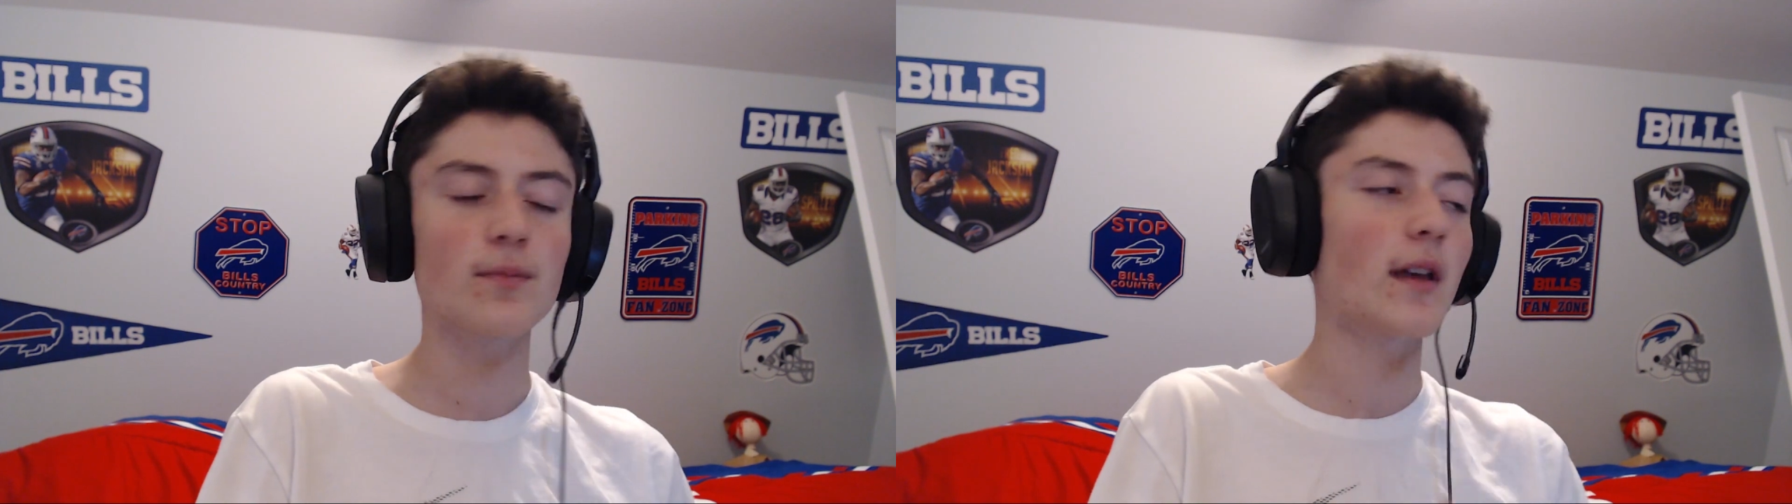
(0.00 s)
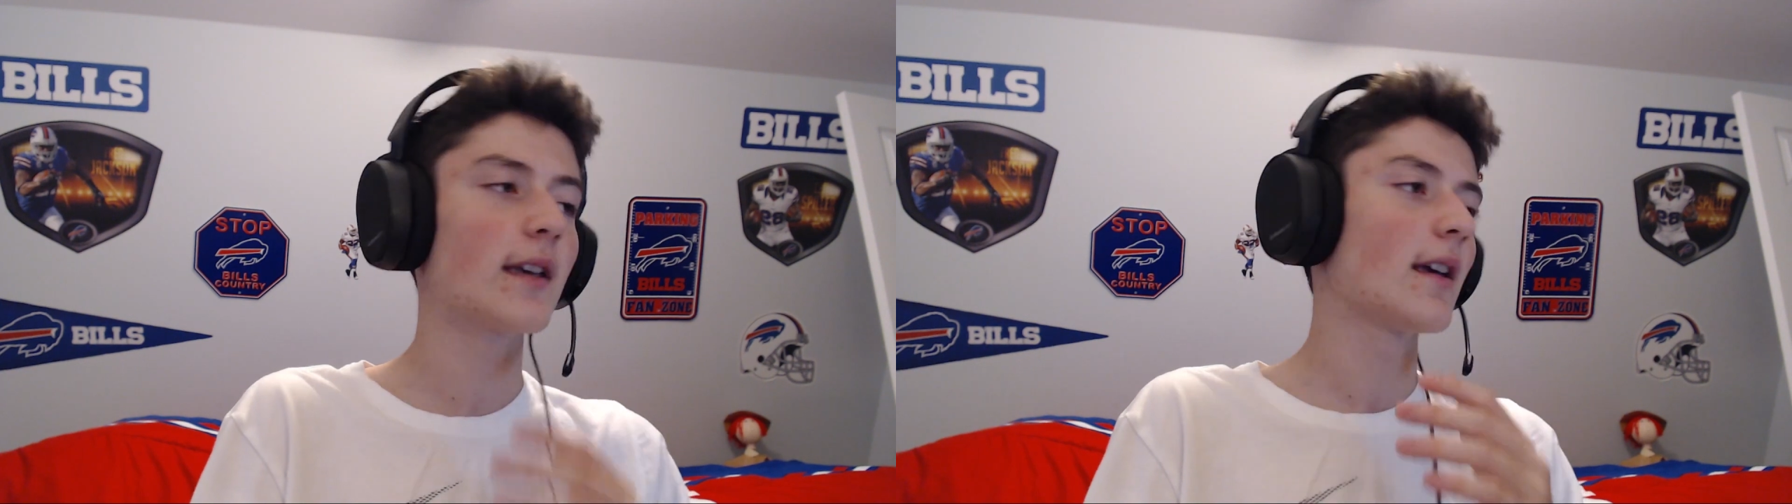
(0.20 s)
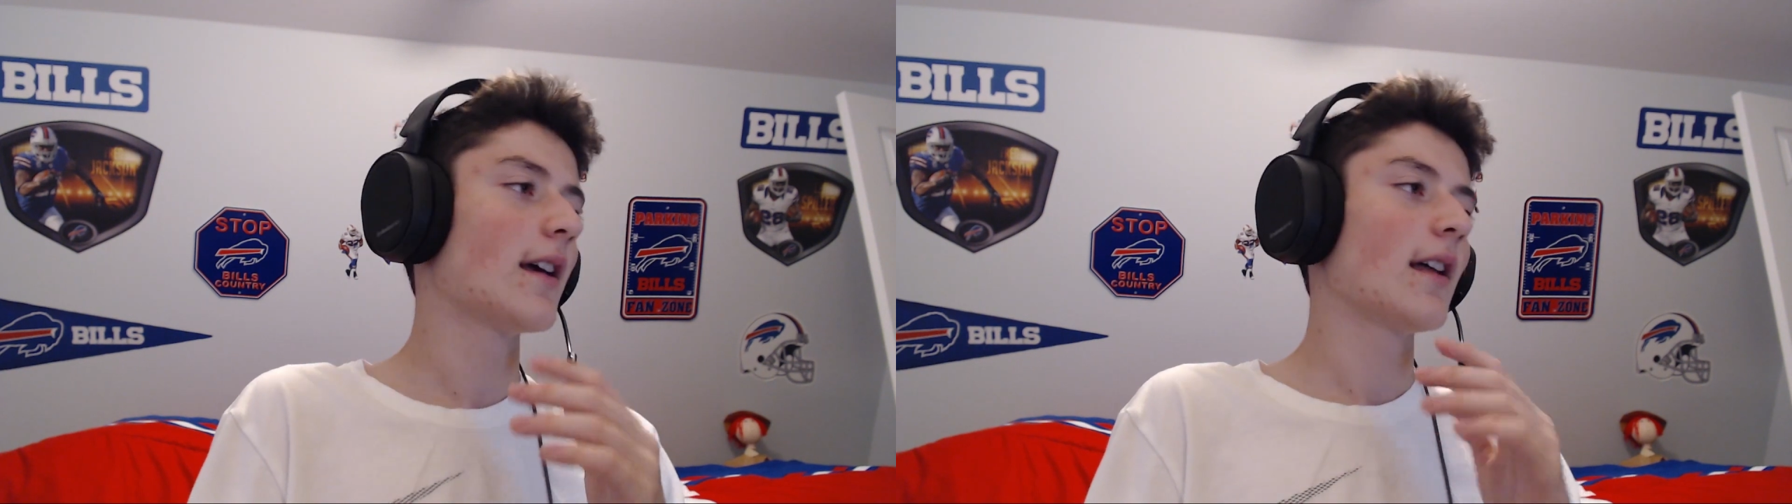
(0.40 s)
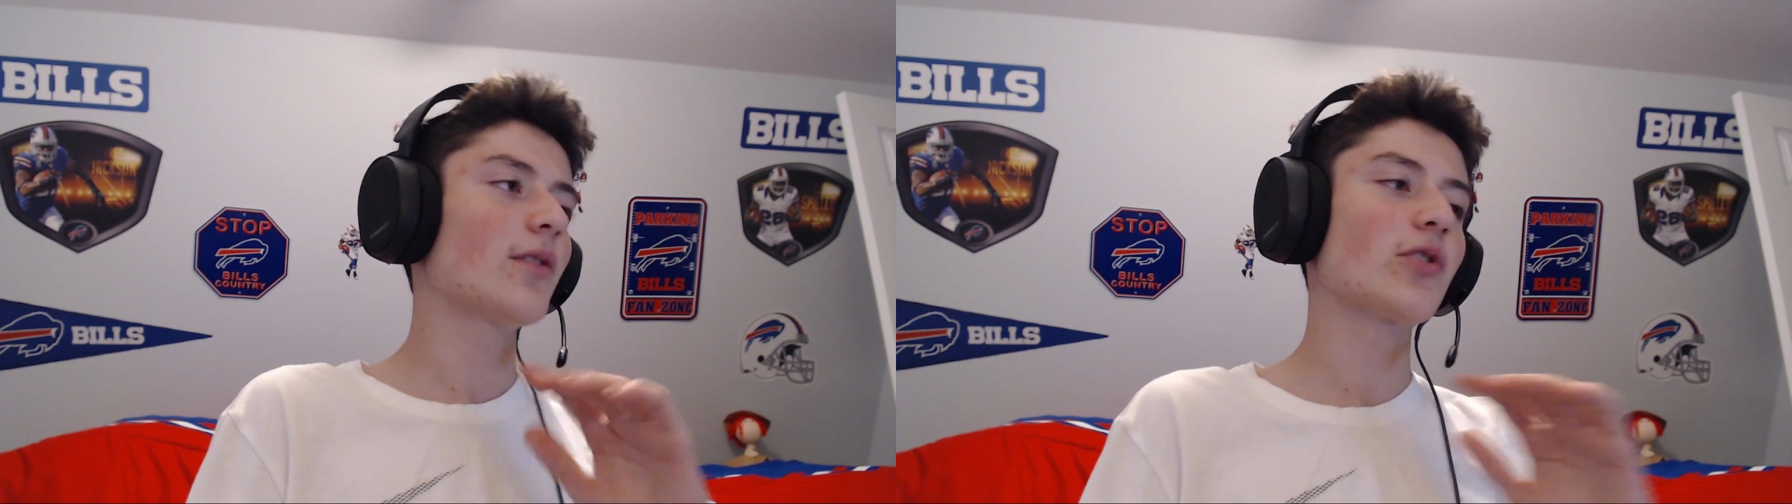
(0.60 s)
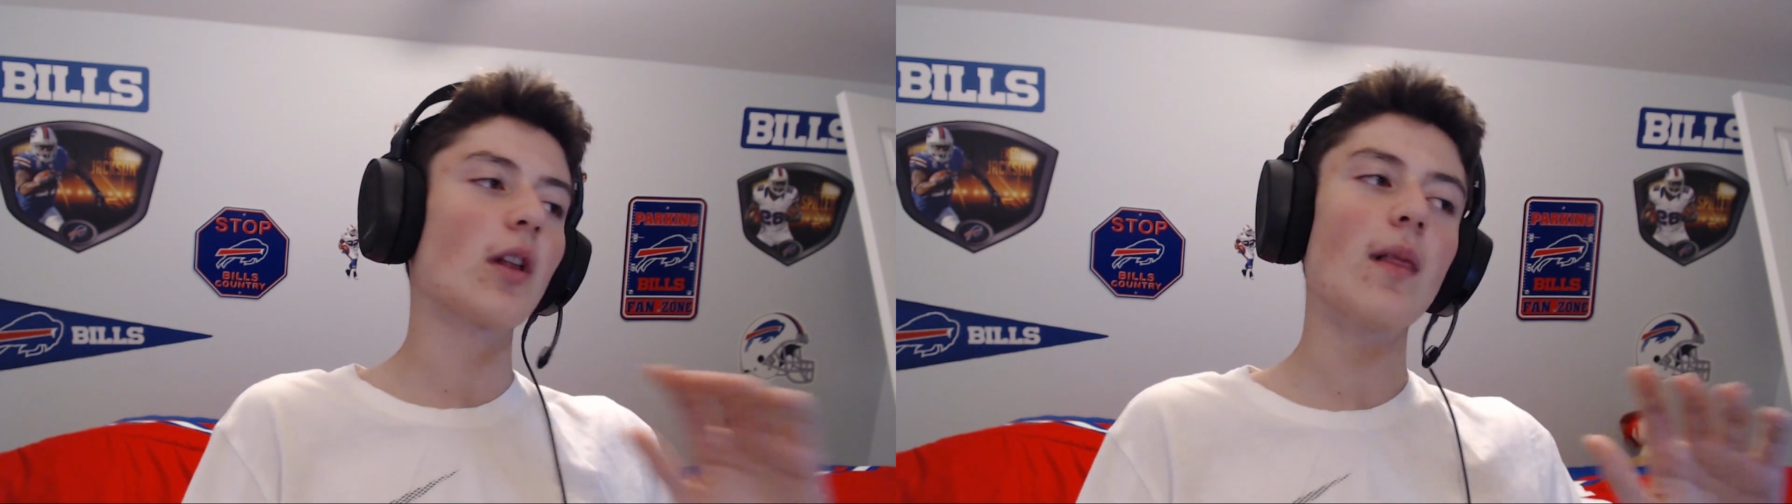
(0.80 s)
Like,
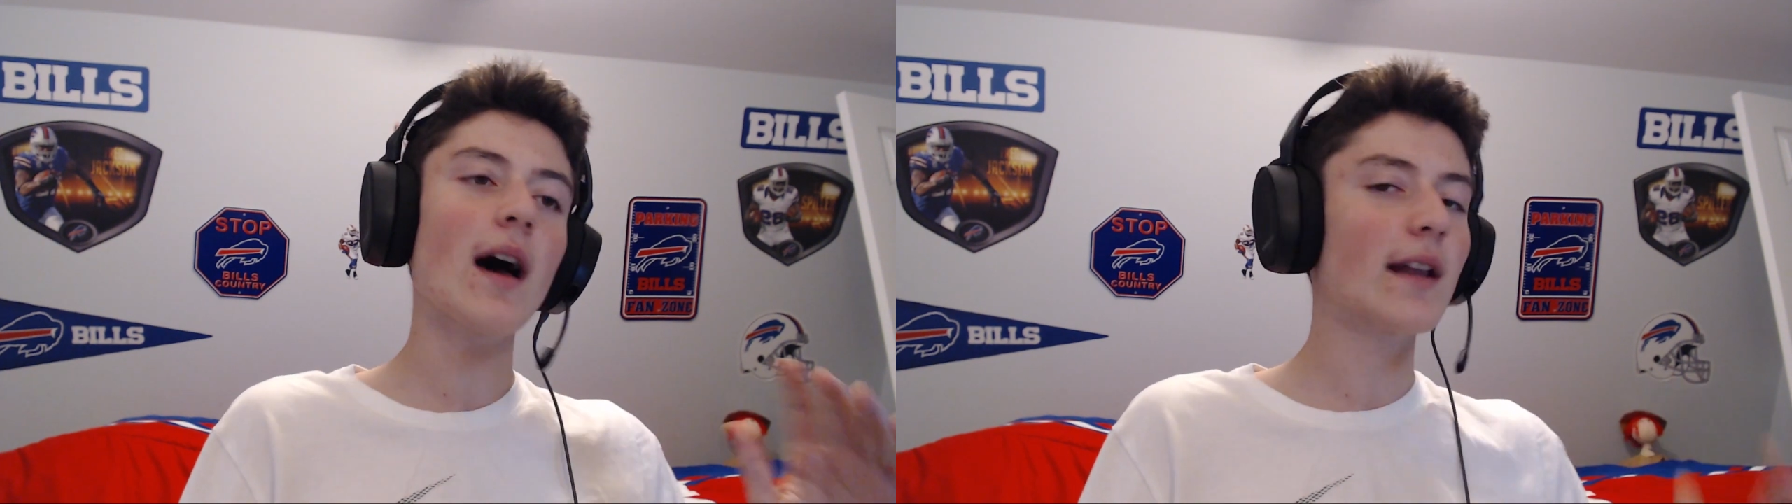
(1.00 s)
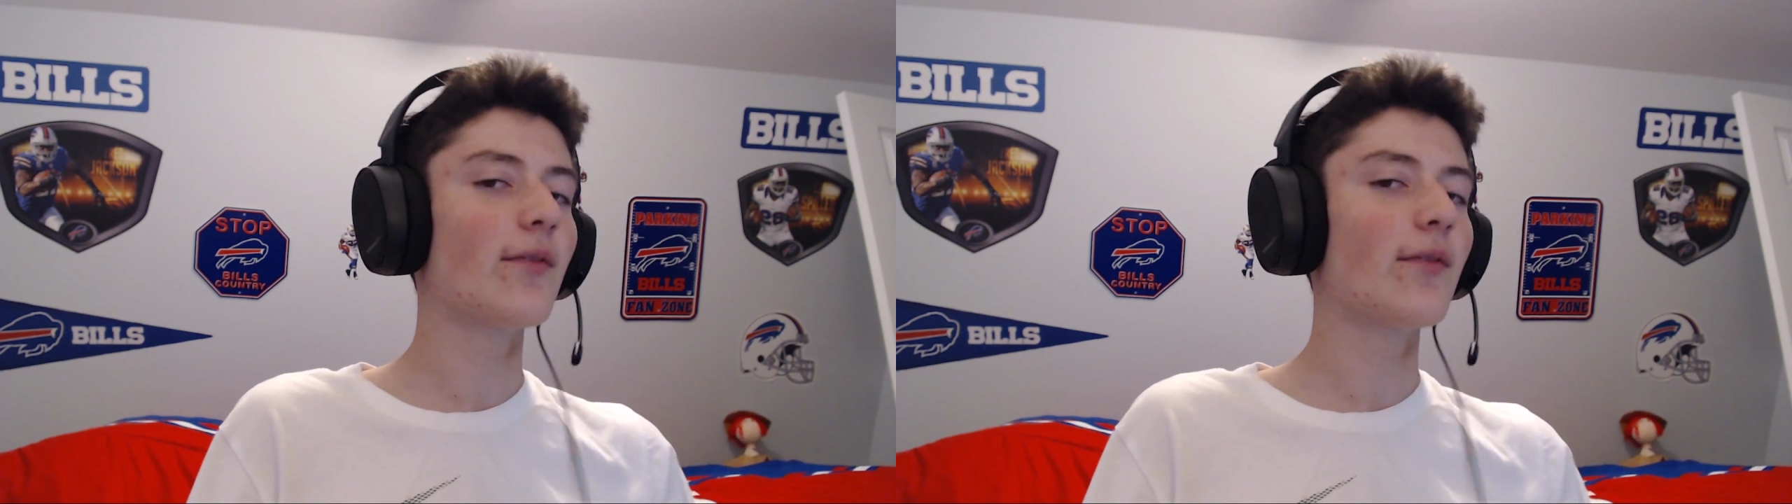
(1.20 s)
there's a lot